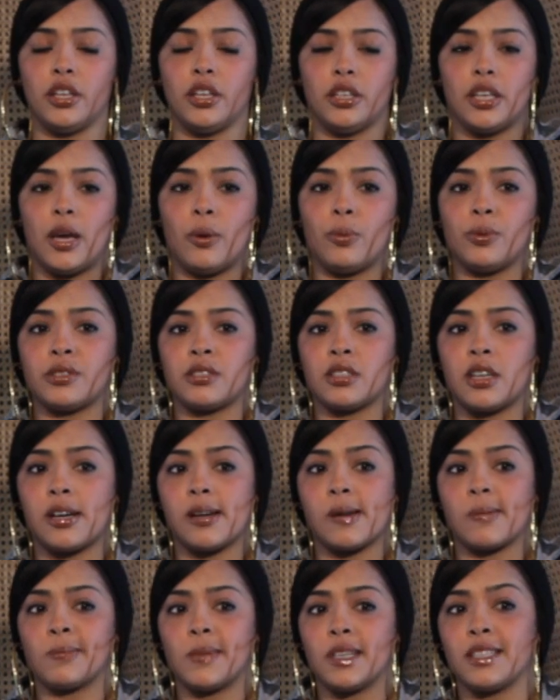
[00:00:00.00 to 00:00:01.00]
It was
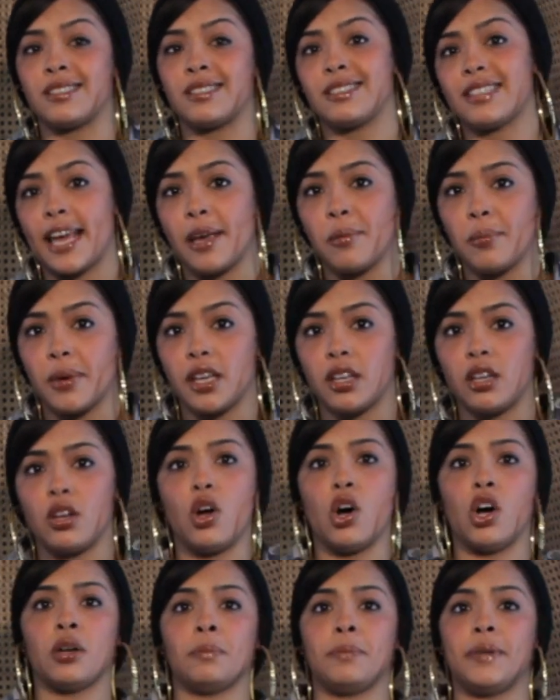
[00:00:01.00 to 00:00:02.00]
a statement
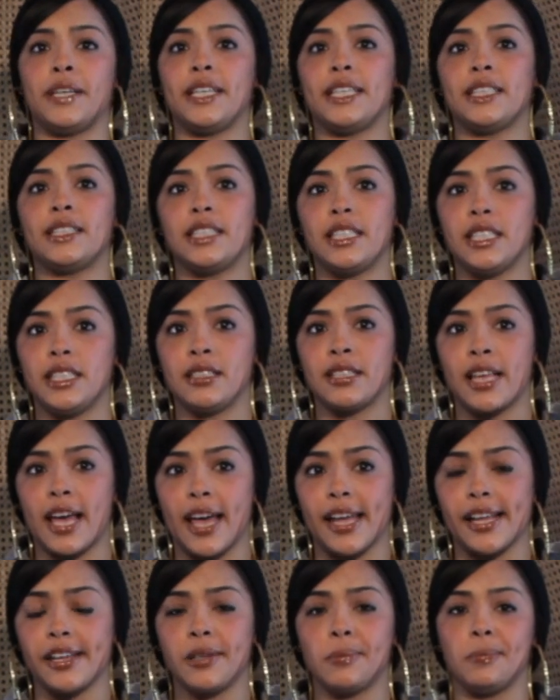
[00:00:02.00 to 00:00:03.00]
on BET's
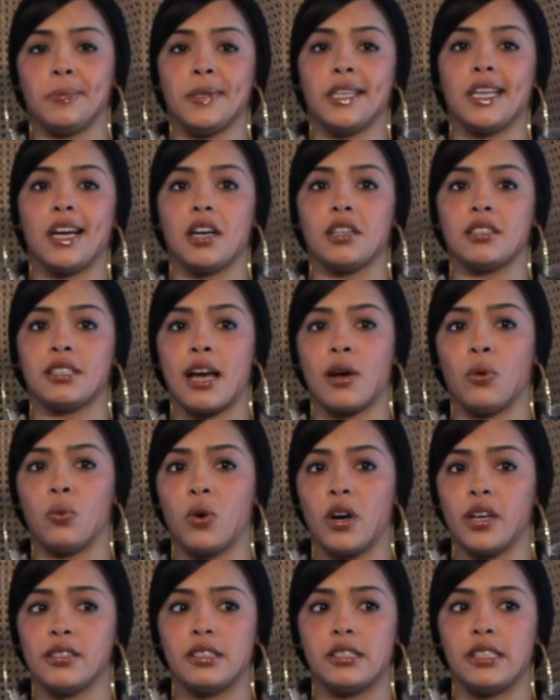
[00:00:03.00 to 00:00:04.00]
end, because I
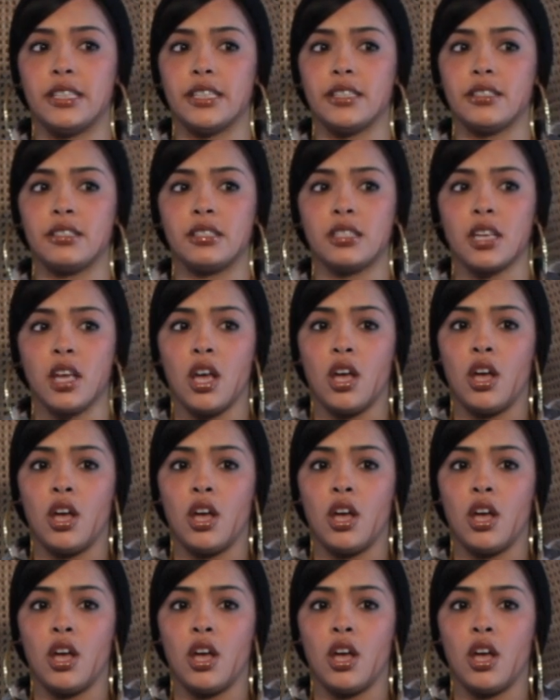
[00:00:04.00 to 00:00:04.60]
was this